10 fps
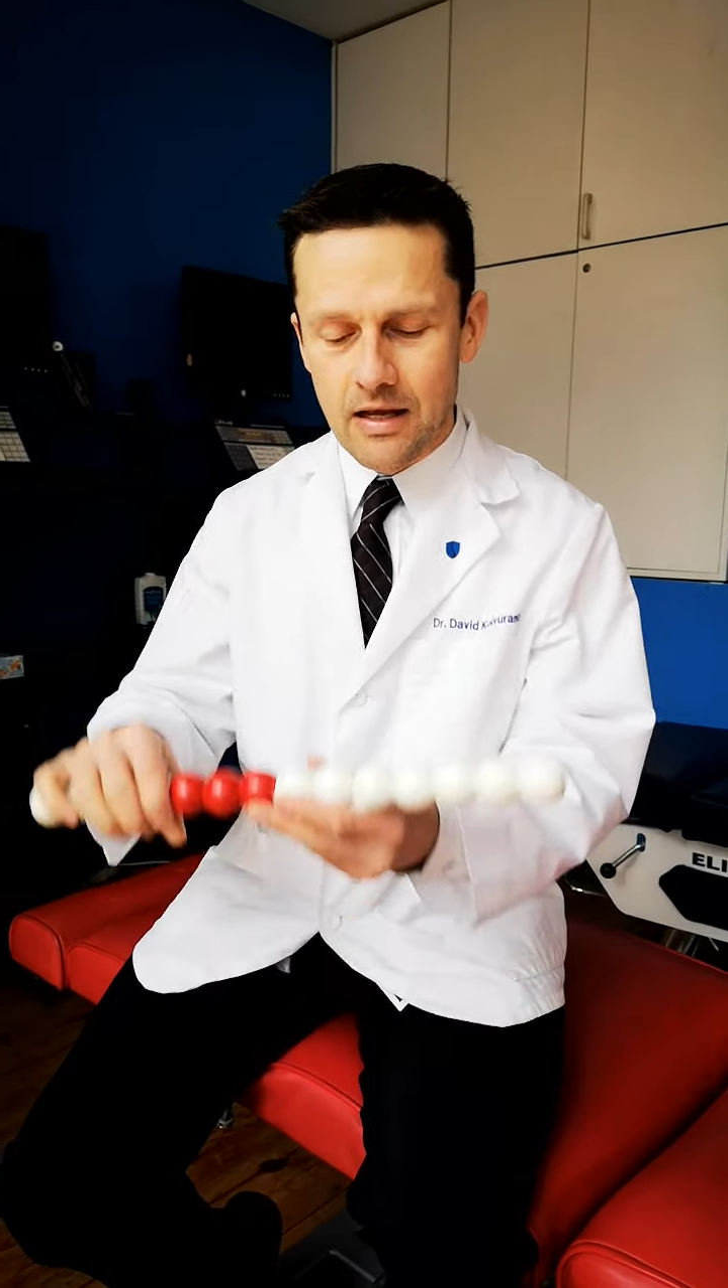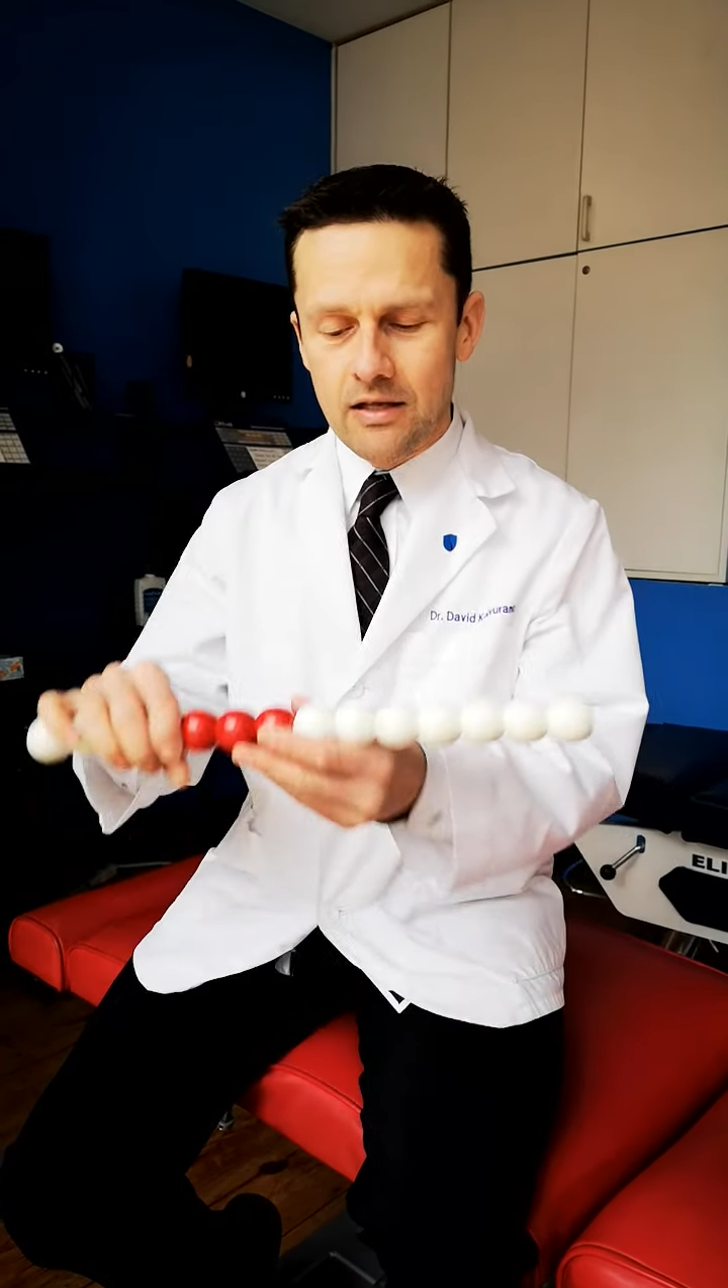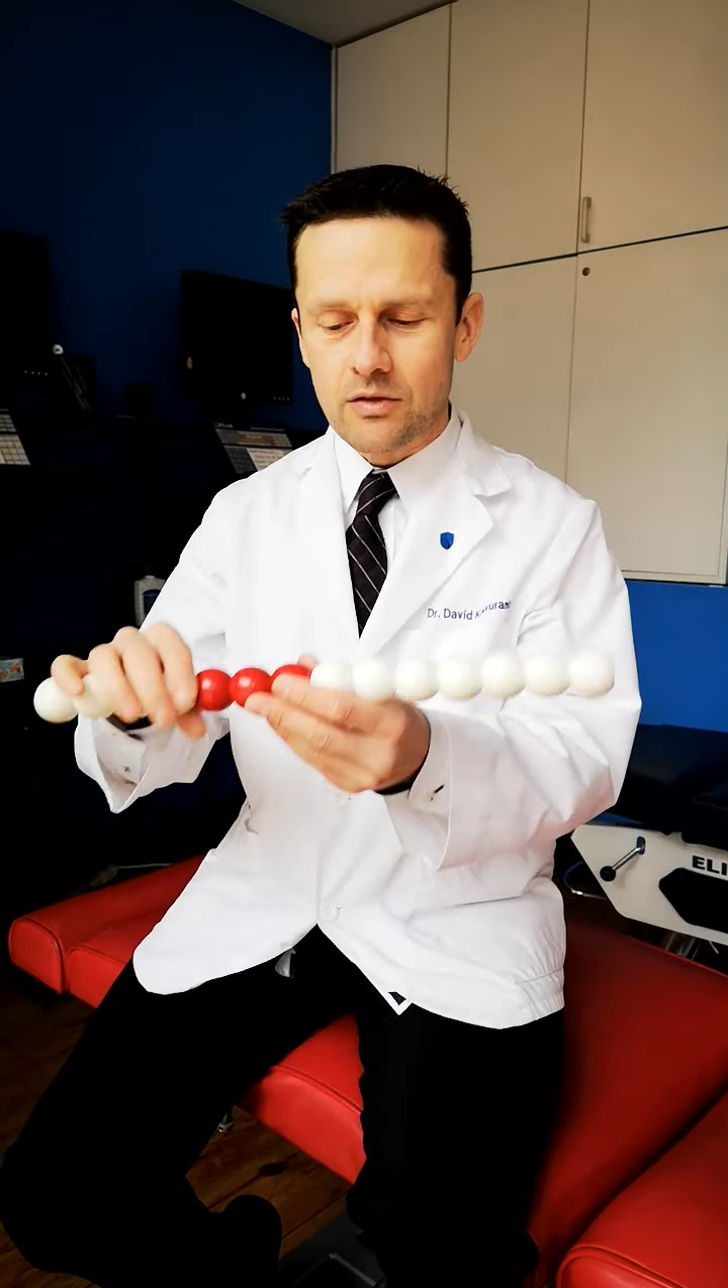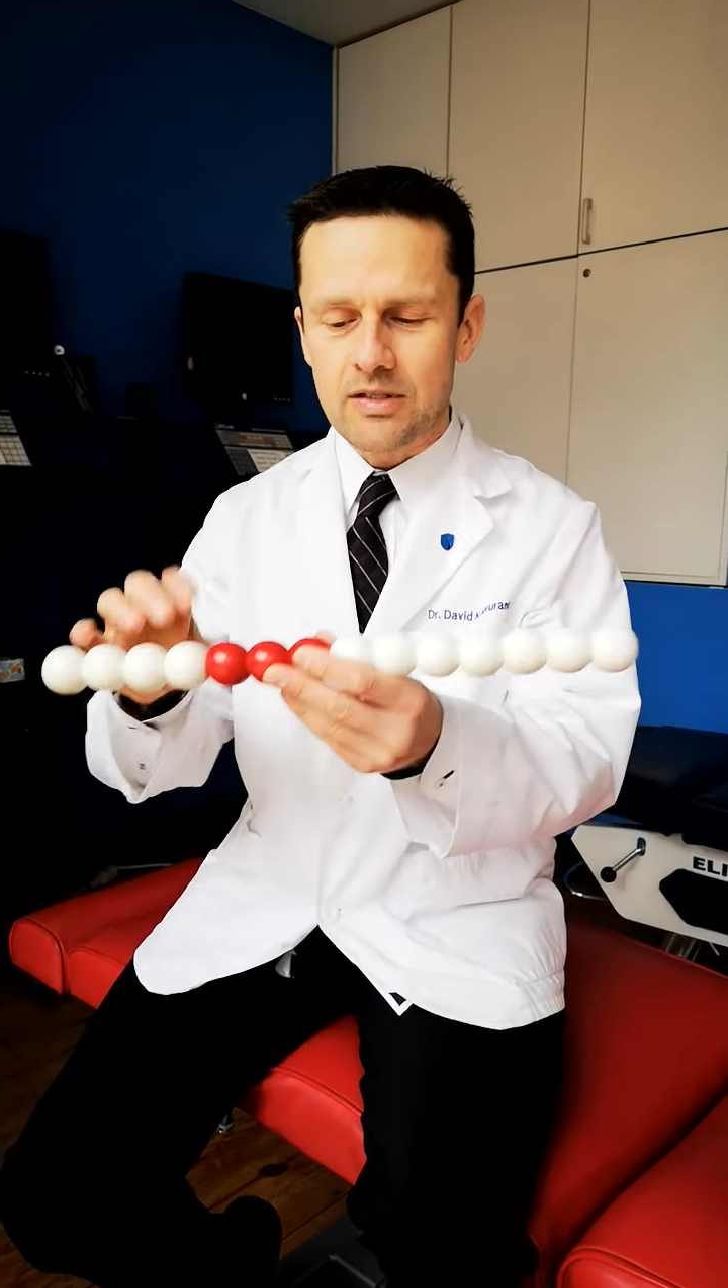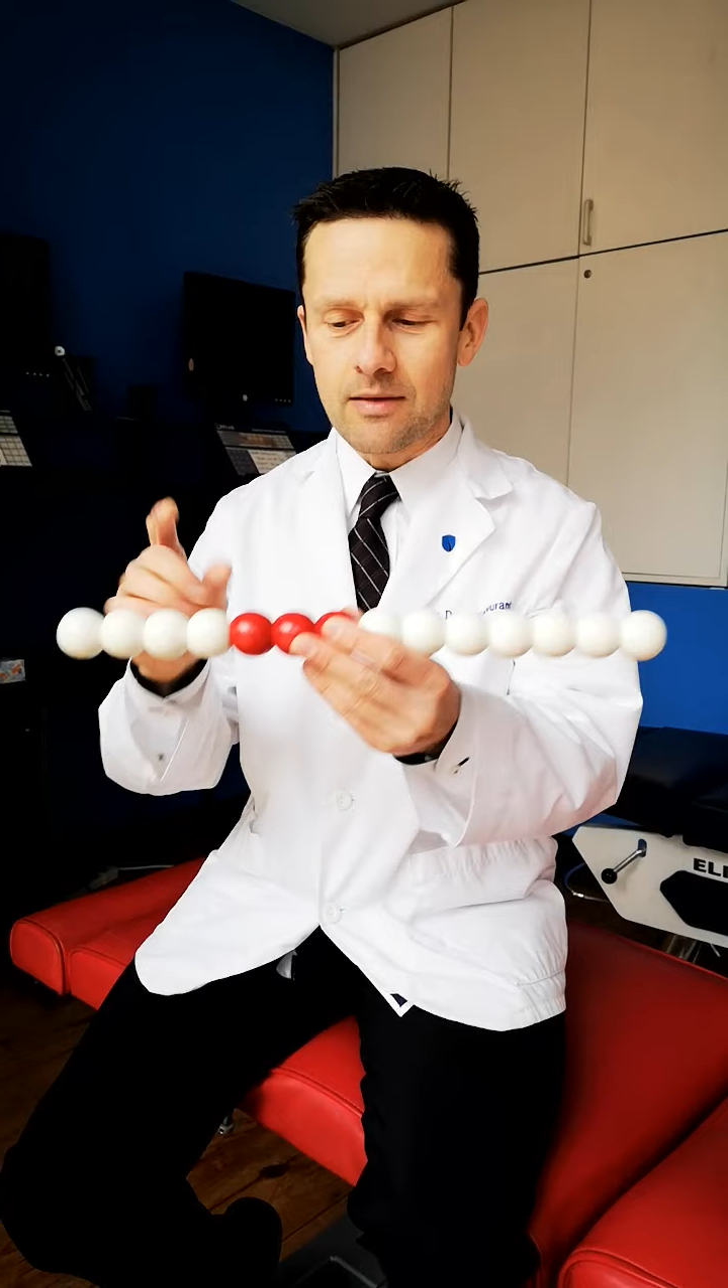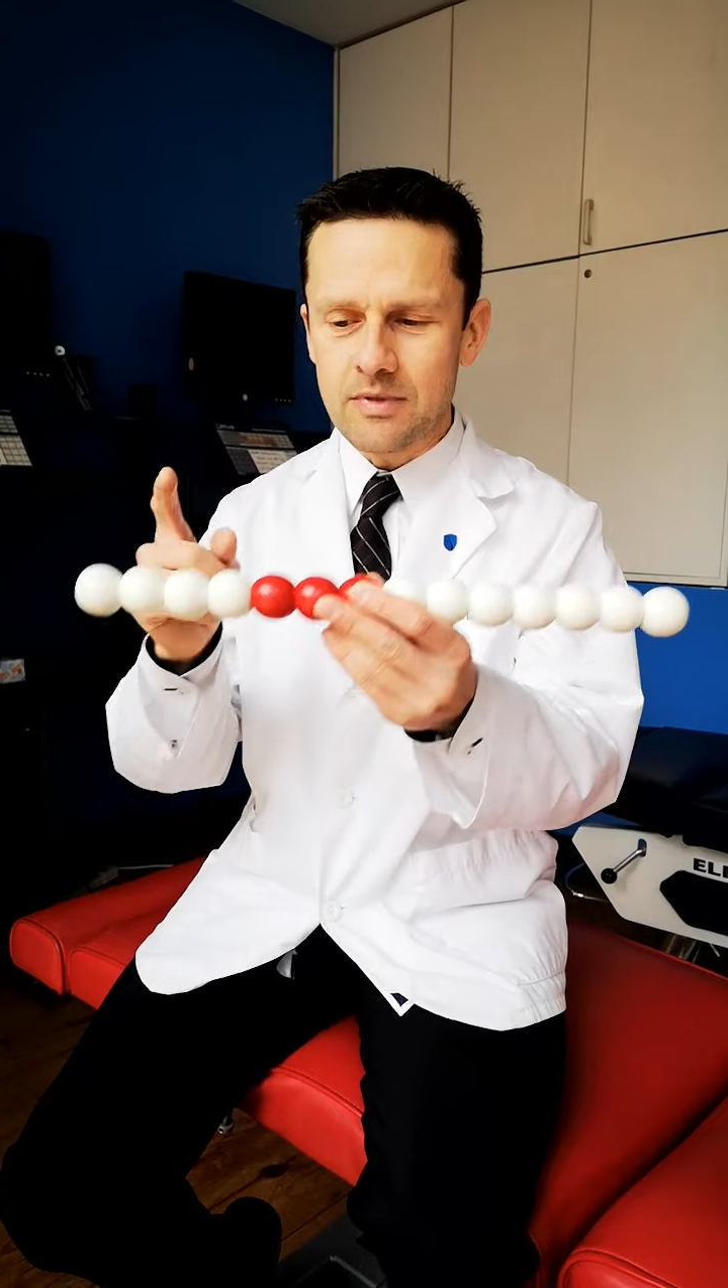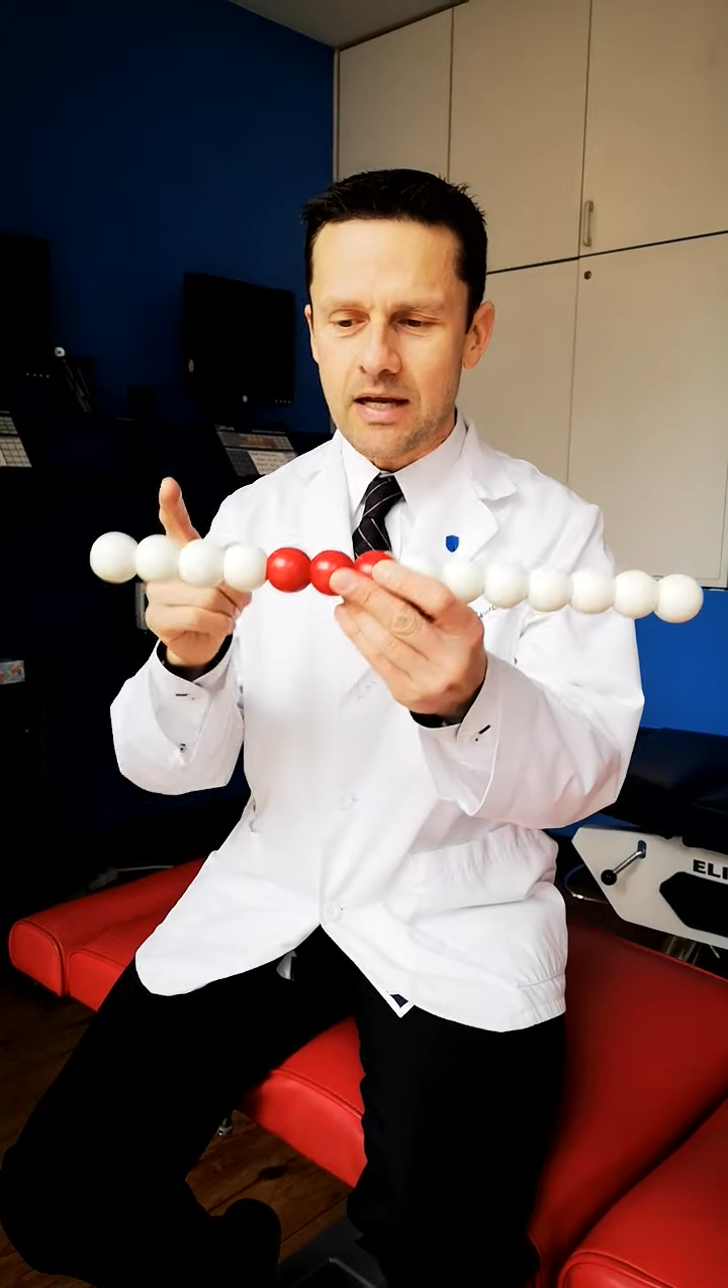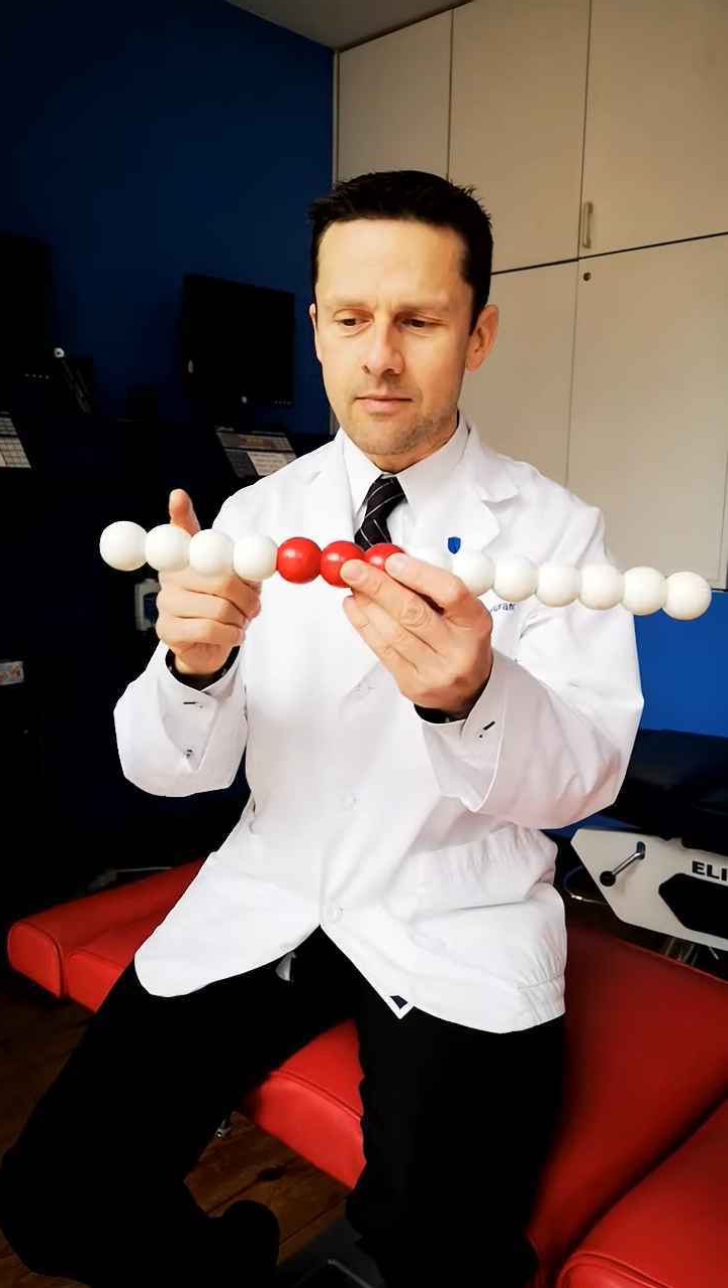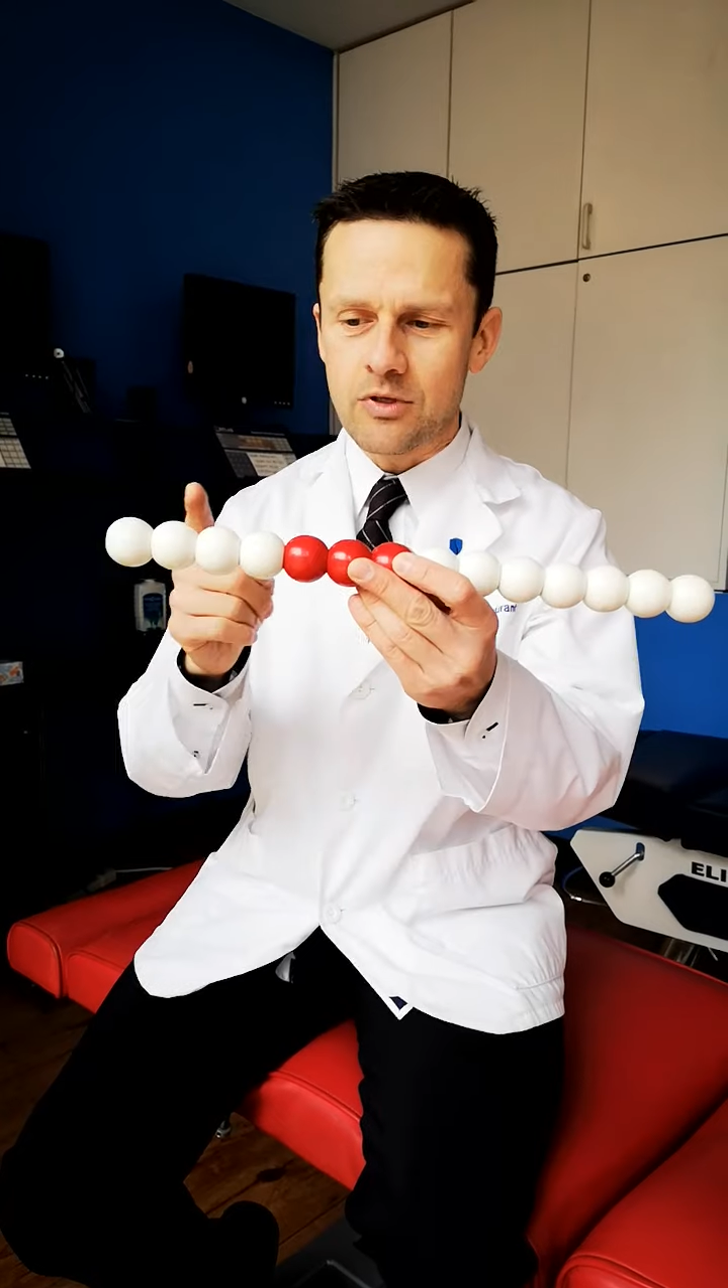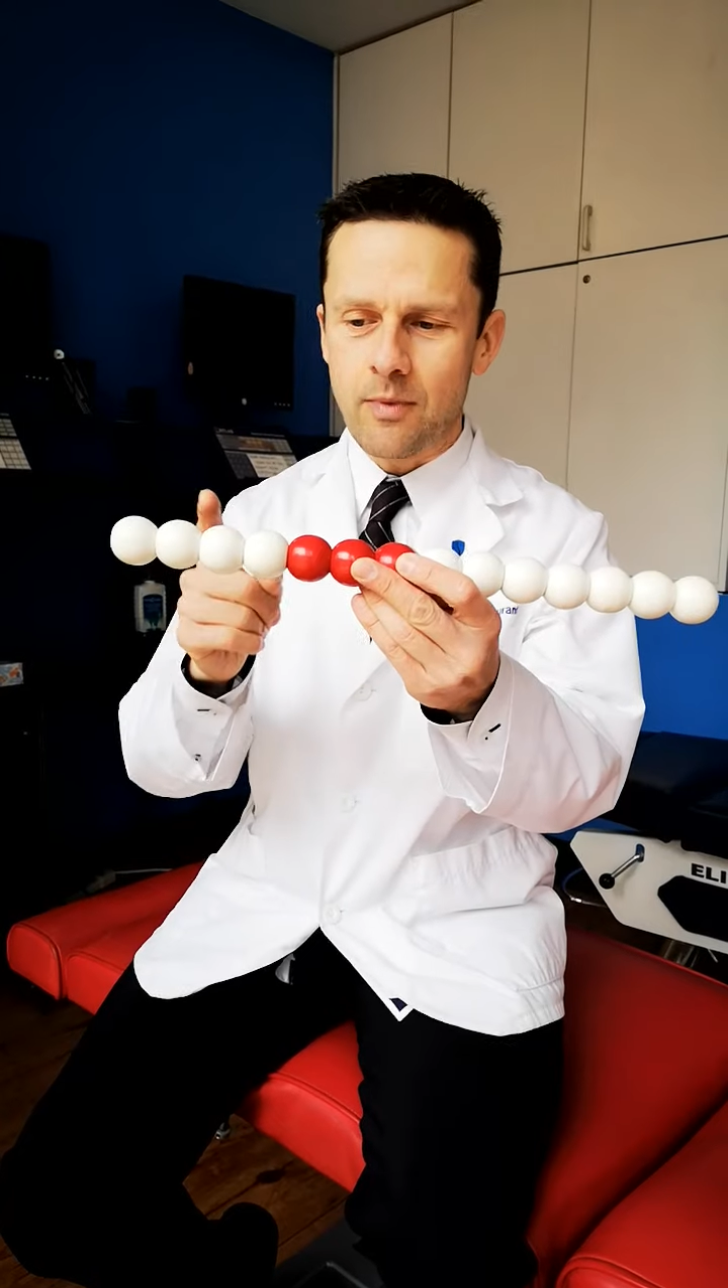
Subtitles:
So sometimes